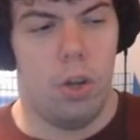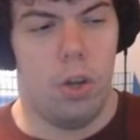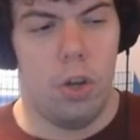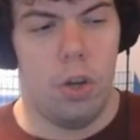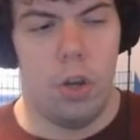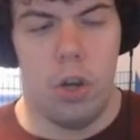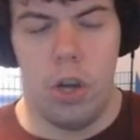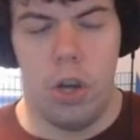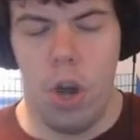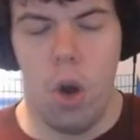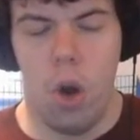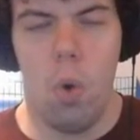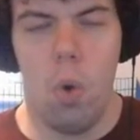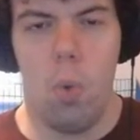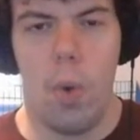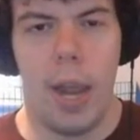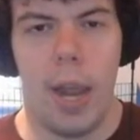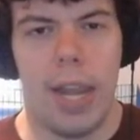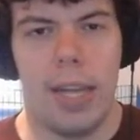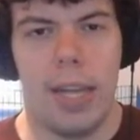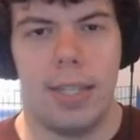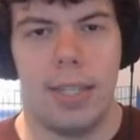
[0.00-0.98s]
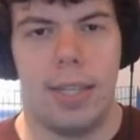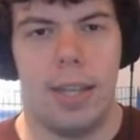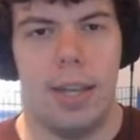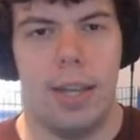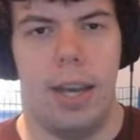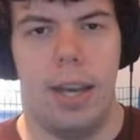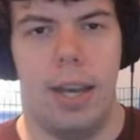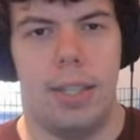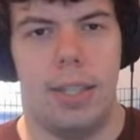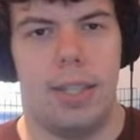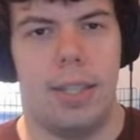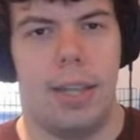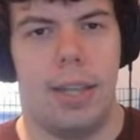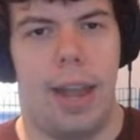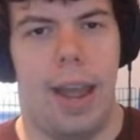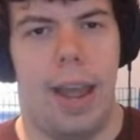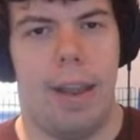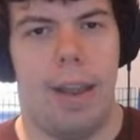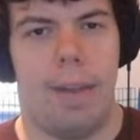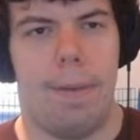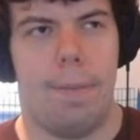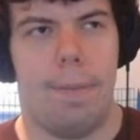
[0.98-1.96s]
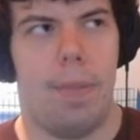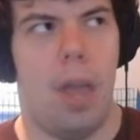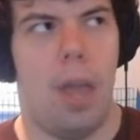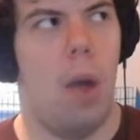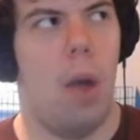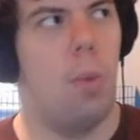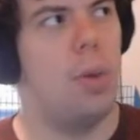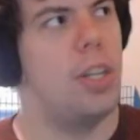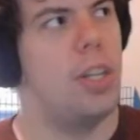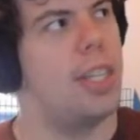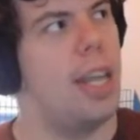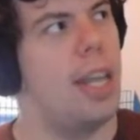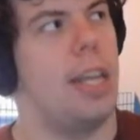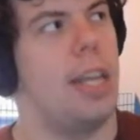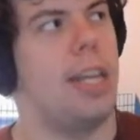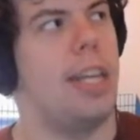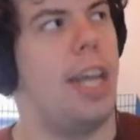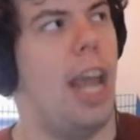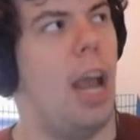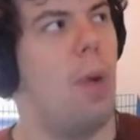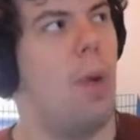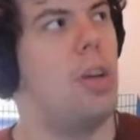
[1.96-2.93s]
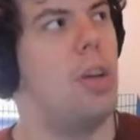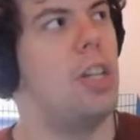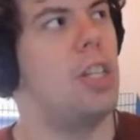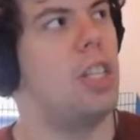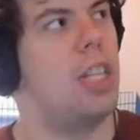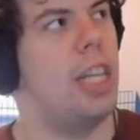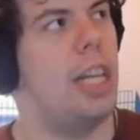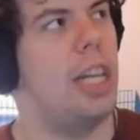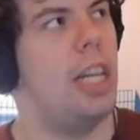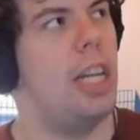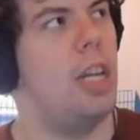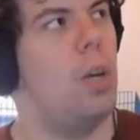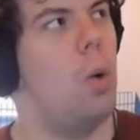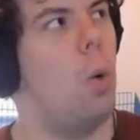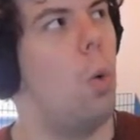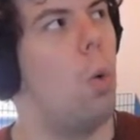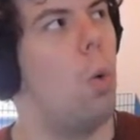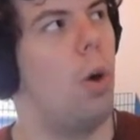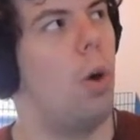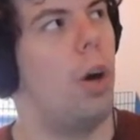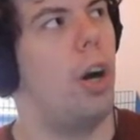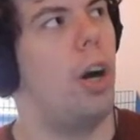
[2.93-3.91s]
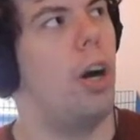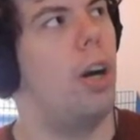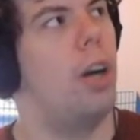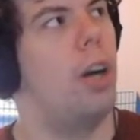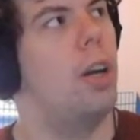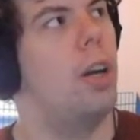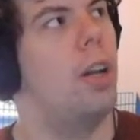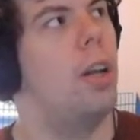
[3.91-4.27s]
No way to like, I would say, guarantee, or